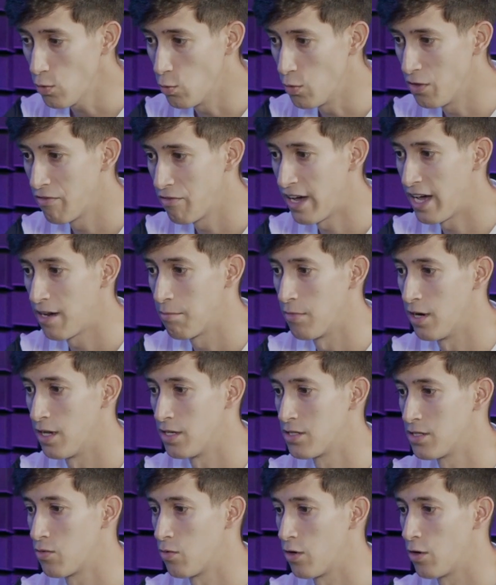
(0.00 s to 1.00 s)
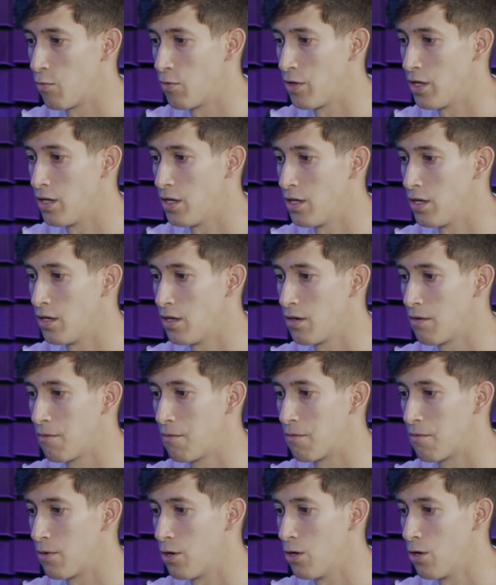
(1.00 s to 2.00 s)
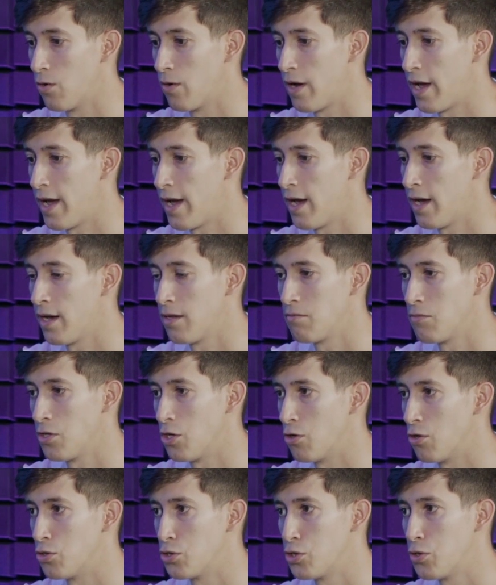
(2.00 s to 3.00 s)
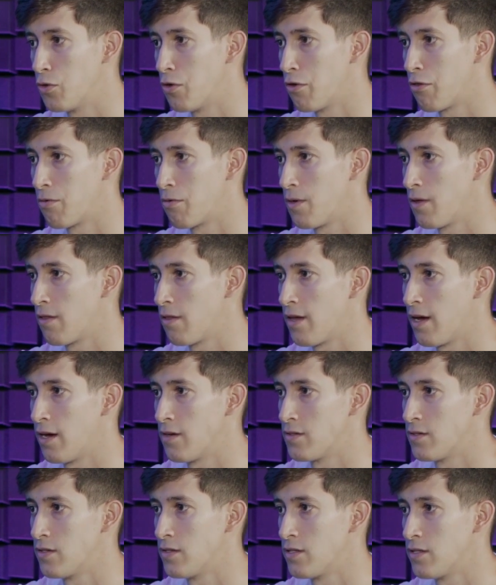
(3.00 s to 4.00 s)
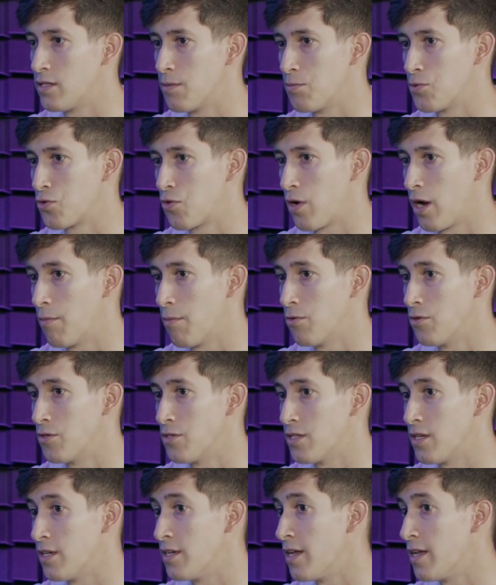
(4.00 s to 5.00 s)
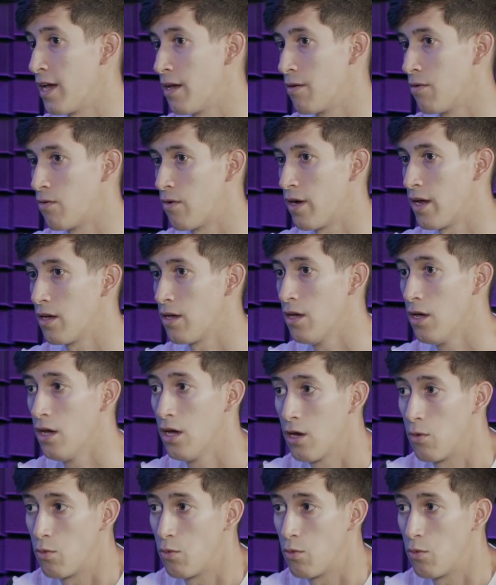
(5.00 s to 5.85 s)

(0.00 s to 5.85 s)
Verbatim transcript: We've had months where we grow at you know two to three thousand subscribers a day, right?